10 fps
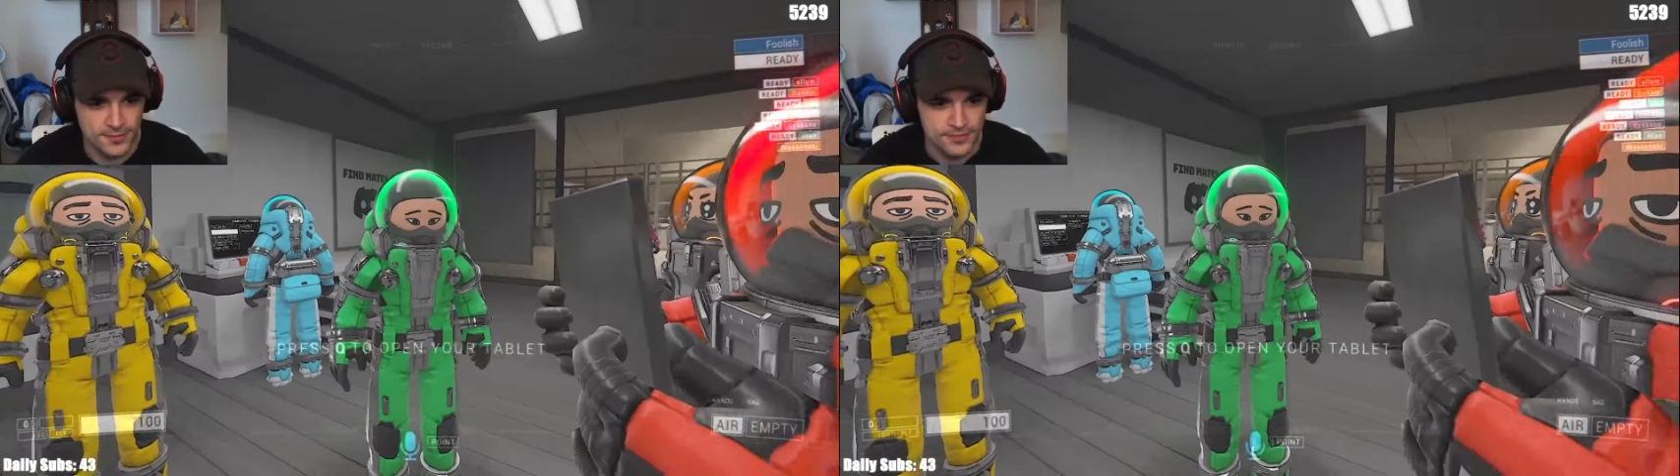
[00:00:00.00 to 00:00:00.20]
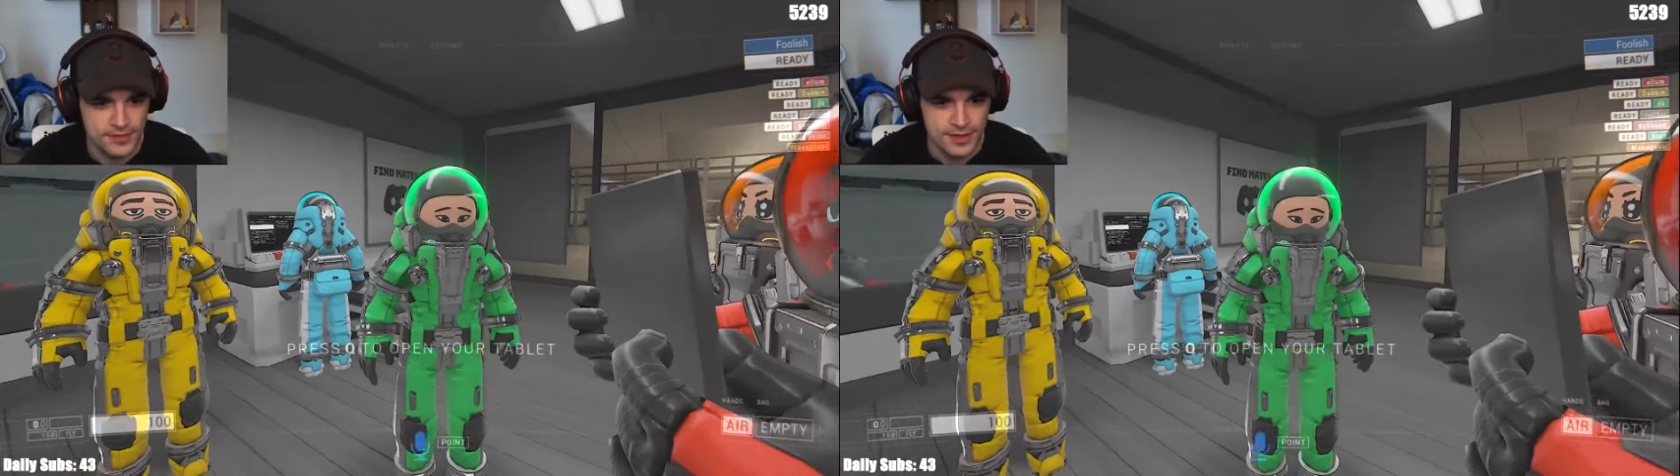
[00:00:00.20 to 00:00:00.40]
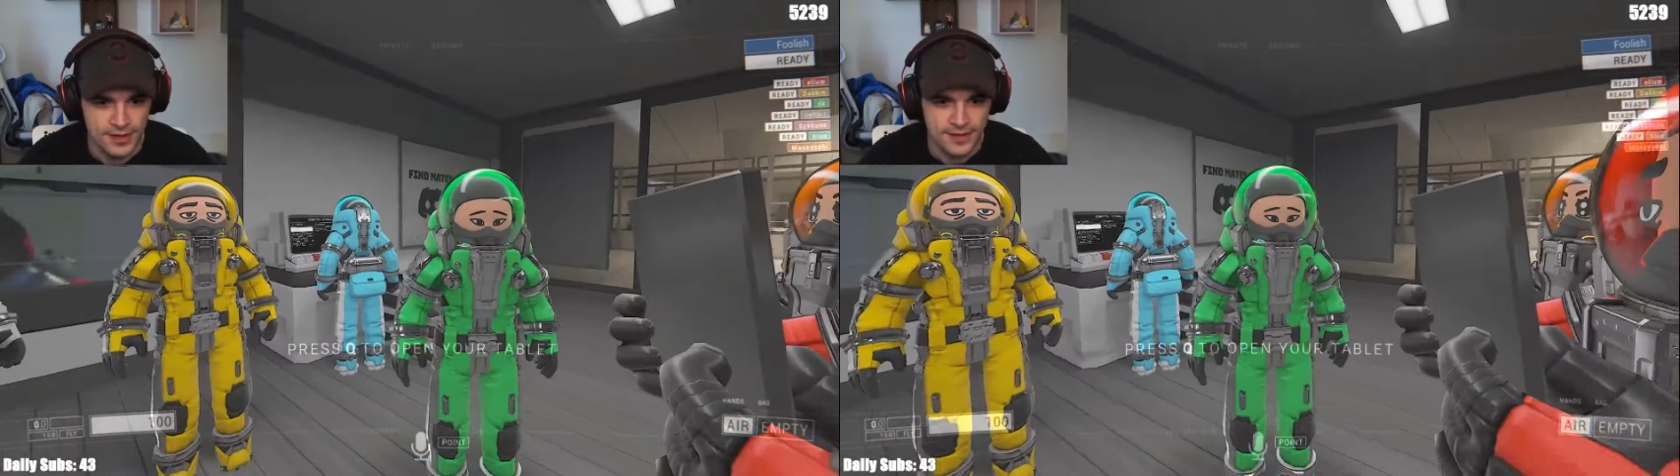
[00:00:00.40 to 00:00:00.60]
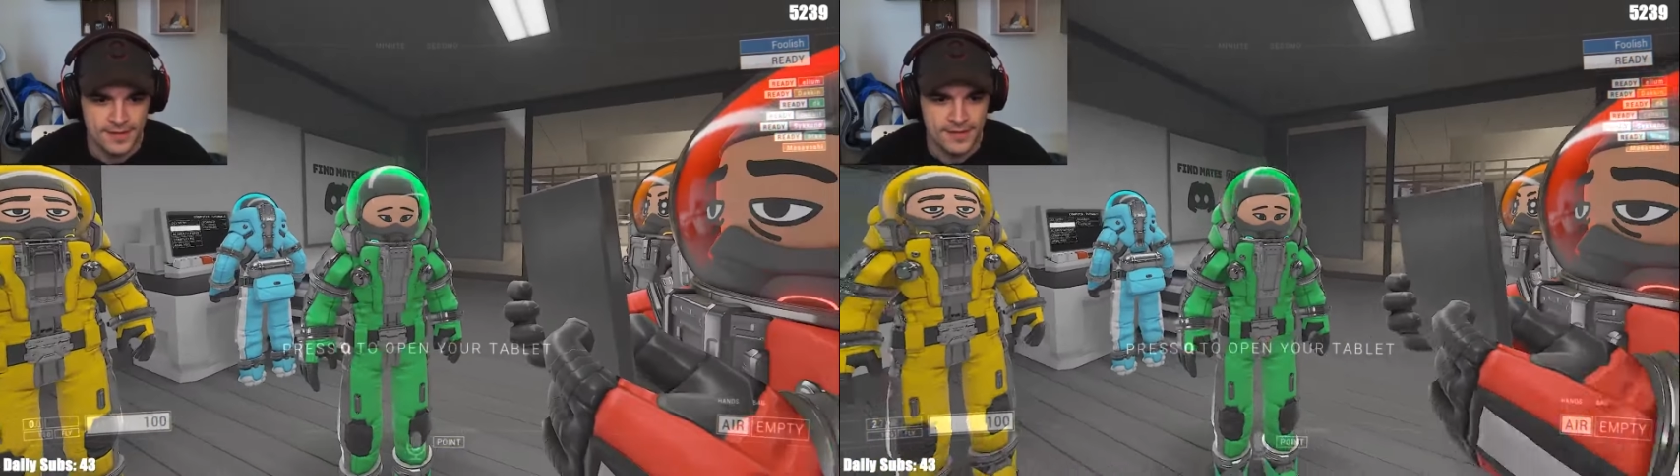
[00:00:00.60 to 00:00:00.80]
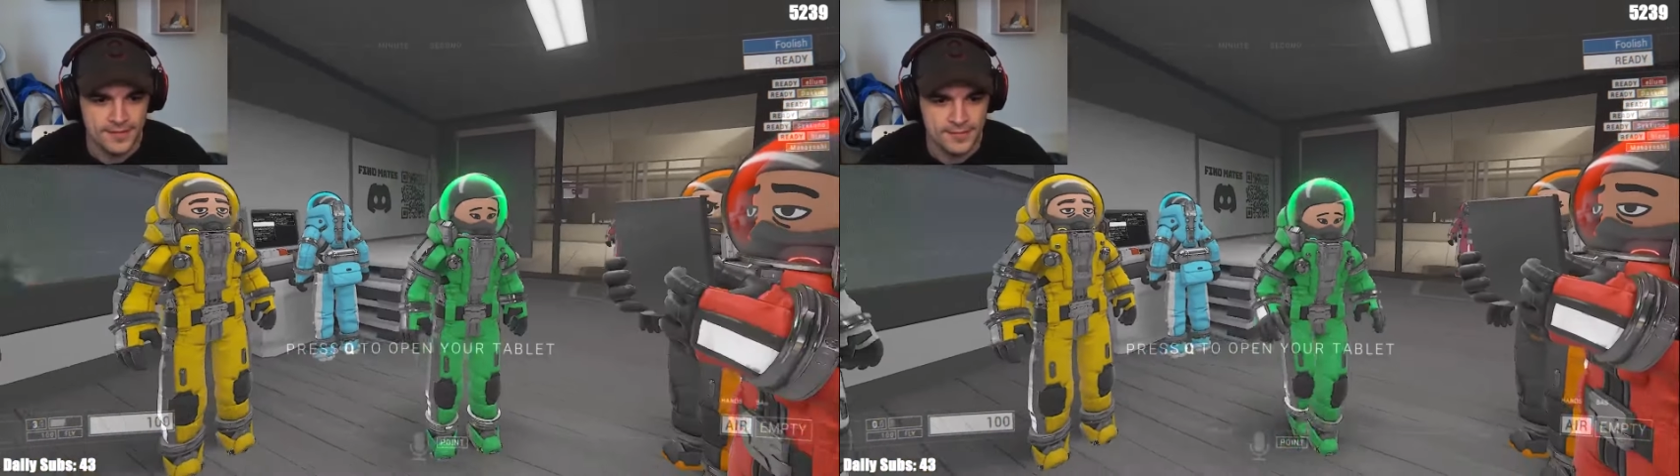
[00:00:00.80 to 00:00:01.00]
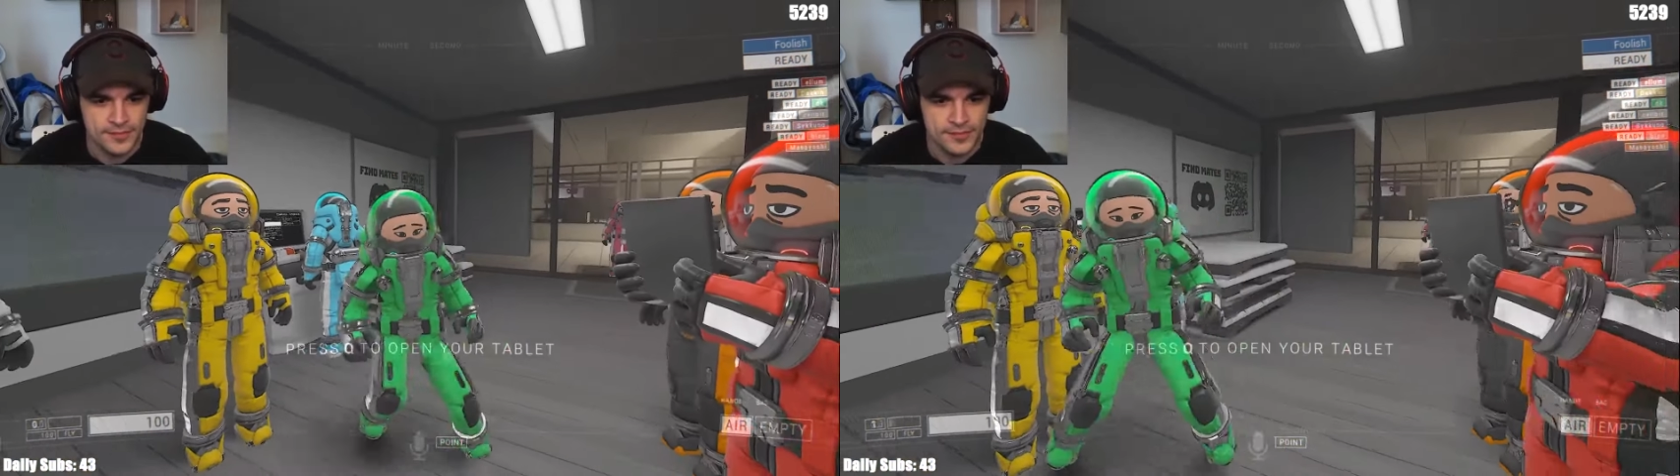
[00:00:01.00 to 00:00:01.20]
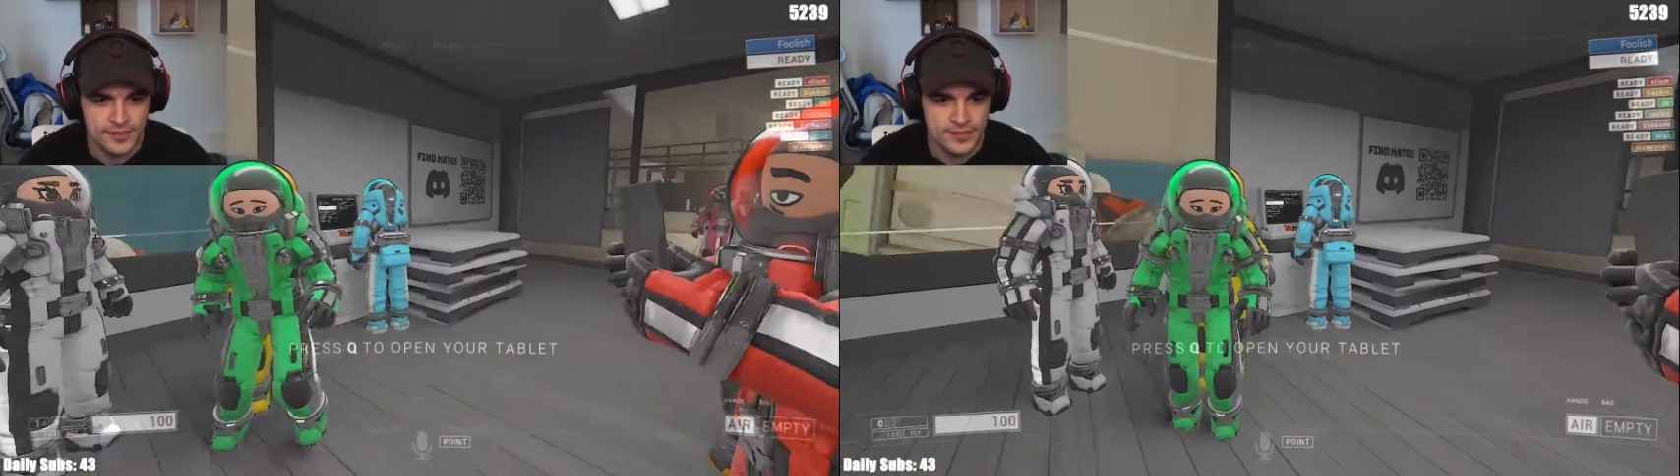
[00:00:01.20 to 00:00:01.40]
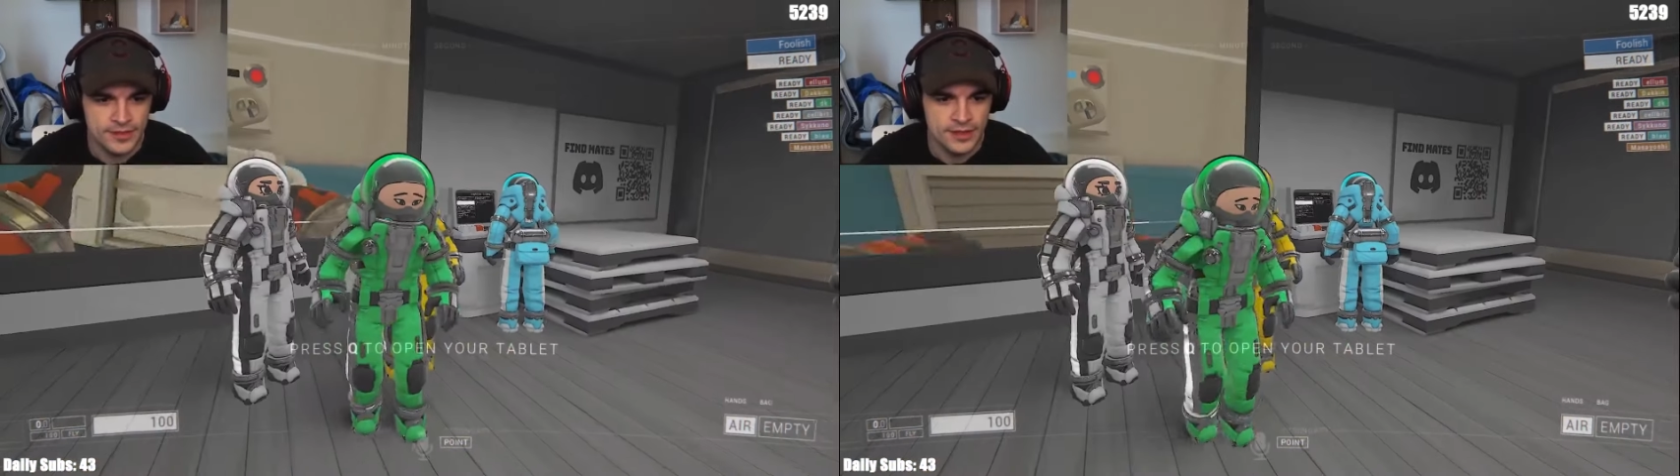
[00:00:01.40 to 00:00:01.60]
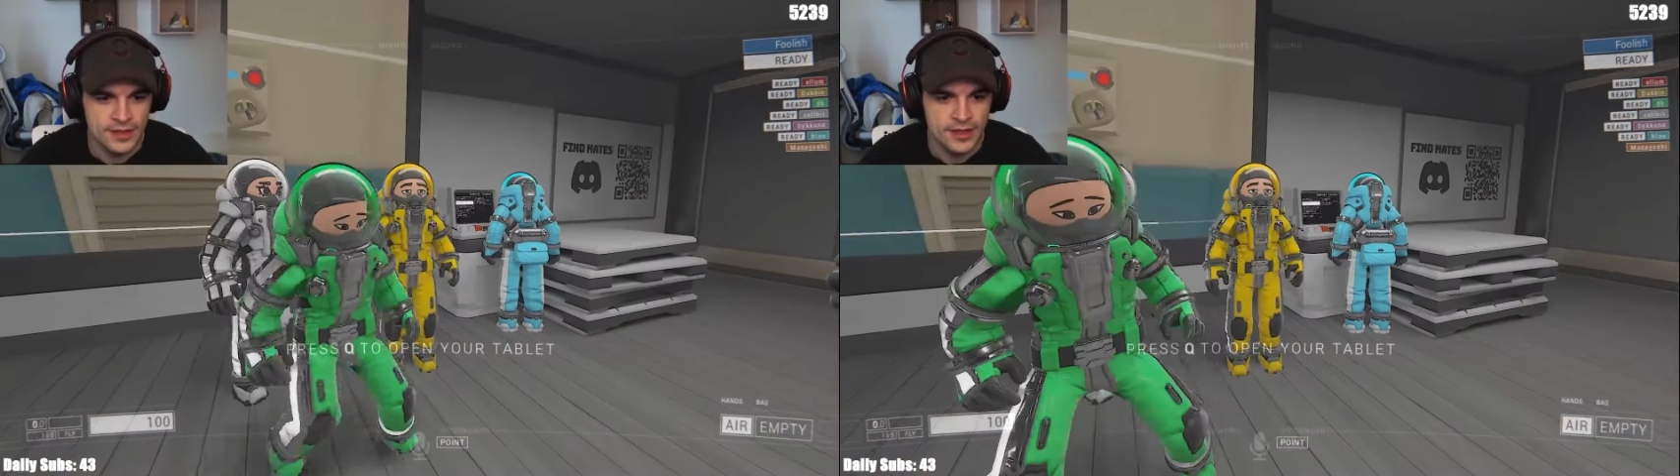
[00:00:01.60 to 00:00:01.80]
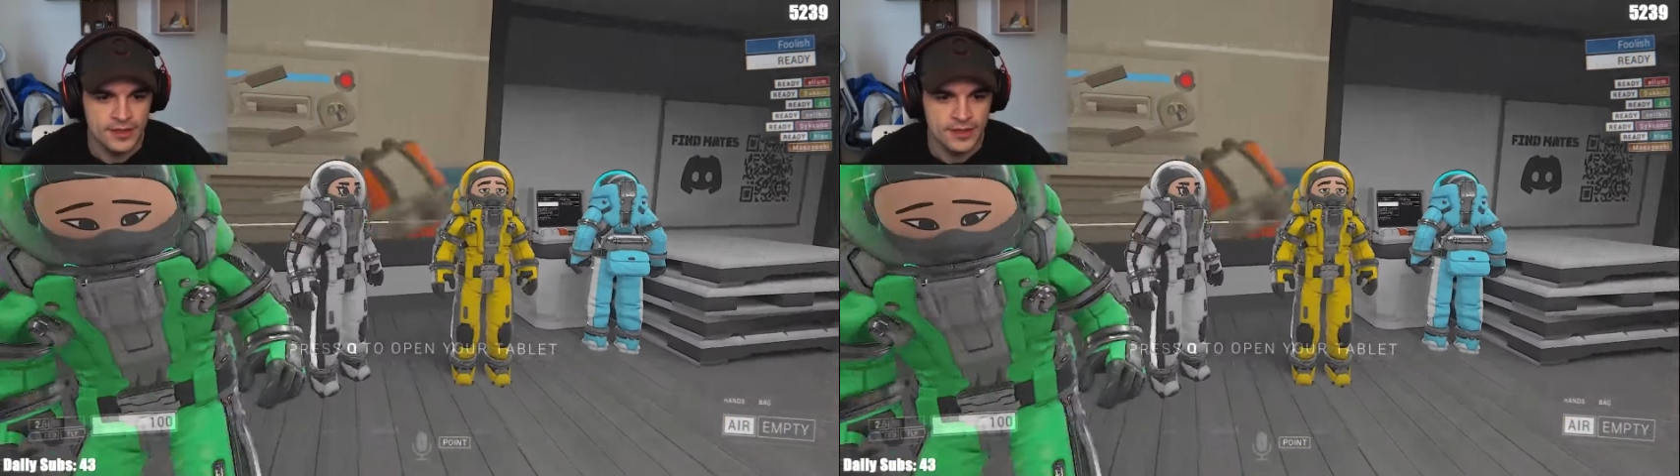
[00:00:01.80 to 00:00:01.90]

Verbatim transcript: So you used it to kill the...